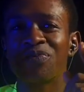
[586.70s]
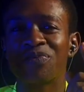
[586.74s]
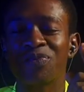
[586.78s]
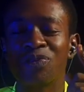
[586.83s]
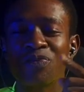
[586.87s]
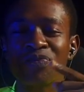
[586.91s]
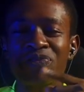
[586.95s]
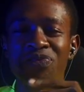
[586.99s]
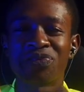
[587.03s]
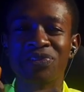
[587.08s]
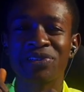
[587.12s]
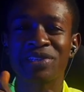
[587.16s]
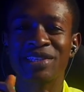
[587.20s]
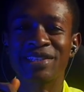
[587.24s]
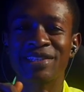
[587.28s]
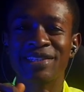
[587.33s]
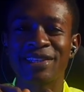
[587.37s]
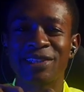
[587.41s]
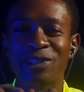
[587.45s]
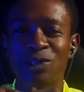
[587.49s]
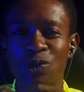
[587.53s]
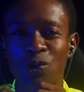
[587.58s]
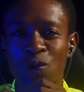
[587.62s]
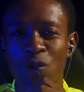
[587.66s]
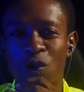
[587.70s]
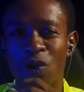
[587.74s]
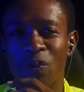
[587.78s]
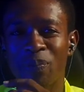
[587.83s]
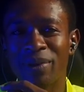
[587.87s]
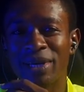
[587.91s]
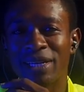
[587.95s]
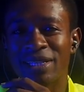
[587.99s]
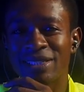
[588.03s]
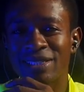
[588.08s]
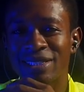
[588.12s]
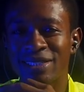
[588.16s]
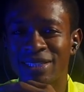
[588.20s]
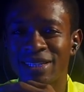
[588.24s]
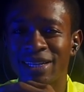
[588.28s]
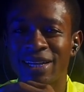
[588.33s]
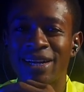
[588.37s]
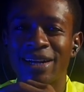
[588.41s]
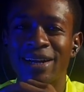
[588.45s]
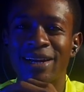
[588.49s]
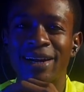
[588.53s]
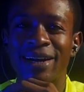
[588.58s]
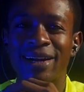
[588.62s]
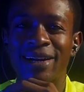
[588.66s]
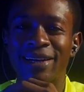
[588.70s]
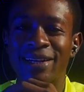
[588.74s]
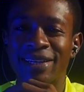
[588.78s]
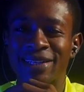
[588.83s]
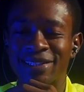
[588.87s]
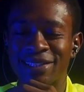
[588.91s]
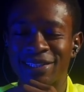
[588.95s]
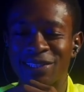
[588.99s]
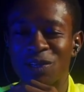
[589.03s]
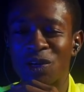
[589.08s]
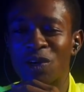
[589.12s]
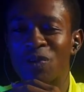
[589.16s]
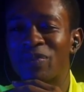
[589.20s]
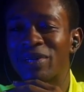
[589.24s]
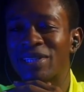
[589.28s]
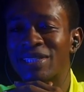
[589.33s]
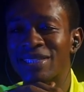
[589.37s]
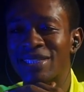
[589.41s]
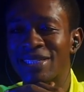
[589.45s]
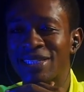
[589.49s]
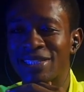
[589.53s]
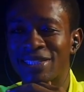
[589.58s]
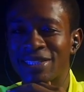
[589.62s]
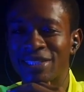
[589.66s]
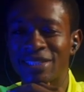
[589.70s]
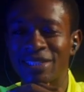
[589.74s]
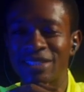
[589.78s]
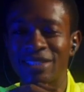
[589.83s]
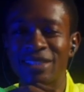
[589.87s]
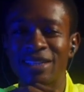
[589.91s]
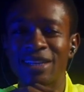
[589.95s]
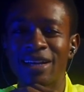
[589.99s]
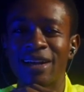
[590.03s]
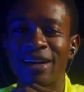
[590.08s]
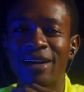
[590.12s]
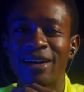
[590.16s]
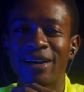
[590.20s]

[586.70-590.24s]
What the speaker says: feel free to comment in the comment section.